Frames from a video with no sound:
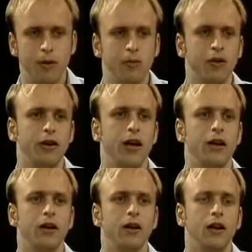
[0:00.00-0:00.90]
payment of the
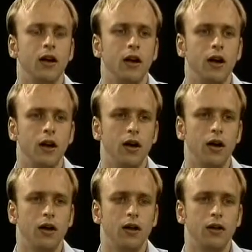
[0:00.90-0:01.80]
debt,
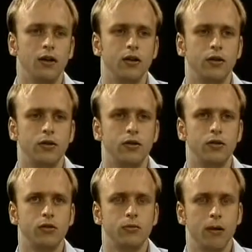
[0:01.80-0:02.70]
and
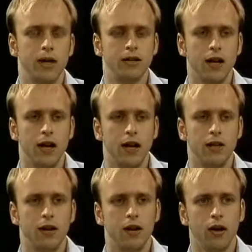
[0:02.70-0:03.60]
to
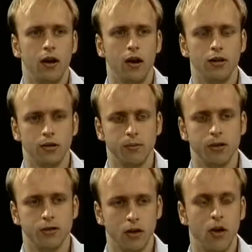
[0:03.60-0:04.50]
maintain
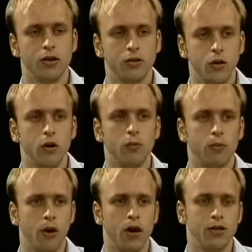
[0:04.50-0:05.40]
some of these large
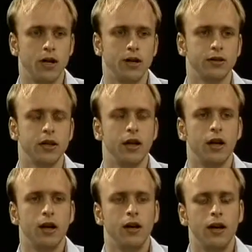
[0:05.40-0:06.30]
growth projects.
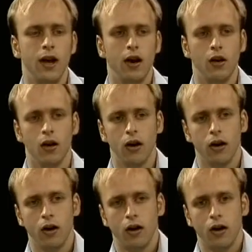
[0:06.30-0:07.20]
Now,
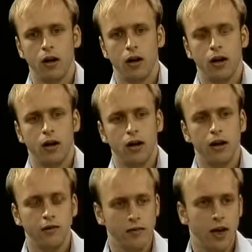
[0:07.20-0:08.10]

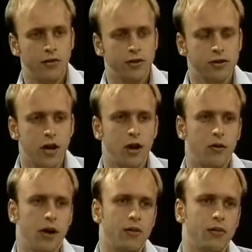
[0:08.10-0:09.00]
if NAFTA is
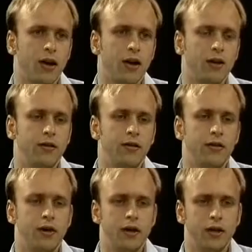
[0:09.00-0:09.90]
not ratified,
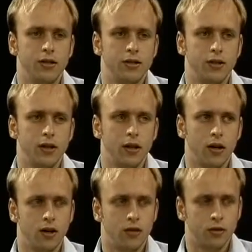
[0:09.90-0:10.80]

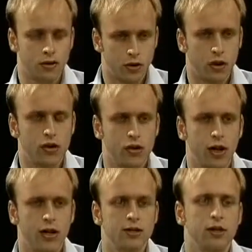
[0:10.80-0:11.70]
there's a
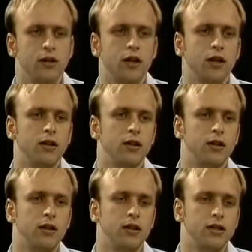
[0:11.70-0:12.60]
good chance
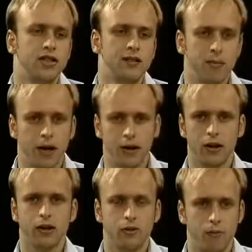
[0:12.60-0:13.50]
that this
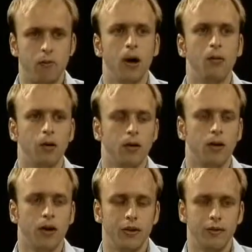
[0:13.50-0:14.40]
speculative
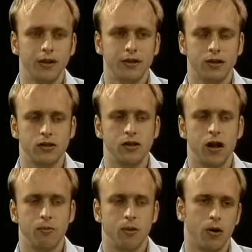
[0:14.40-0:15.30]
bubble on the Mexican
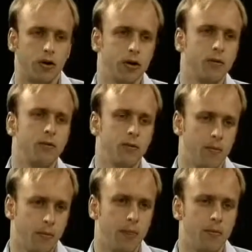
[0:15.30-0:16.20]
stock market
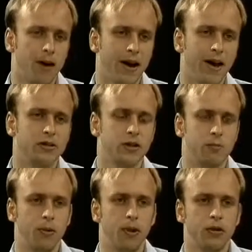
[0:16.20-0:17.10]
might
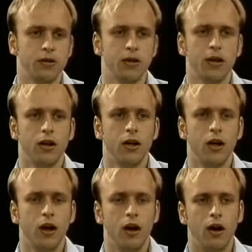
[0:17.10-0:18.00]
actually burst.
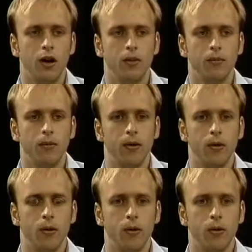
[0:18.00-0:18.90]

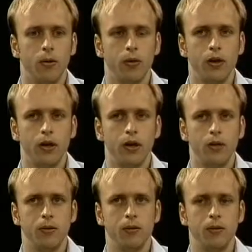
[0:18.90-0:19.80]

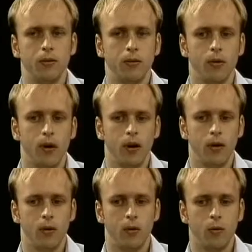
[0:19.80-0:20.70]
The
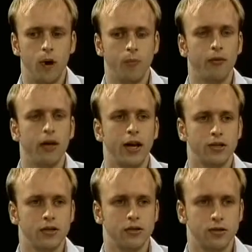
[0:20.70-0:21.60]

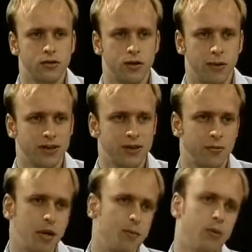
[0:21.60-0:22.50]
ramifications to the
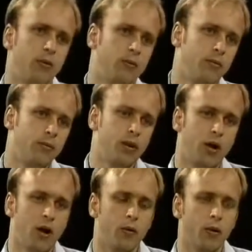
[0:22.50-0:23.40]
Mexican people
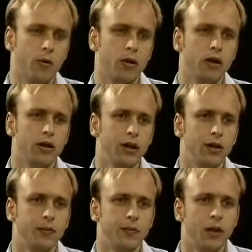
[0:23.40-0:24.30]
are not real
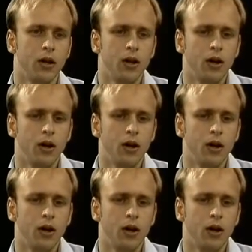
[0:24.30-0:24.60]
clear.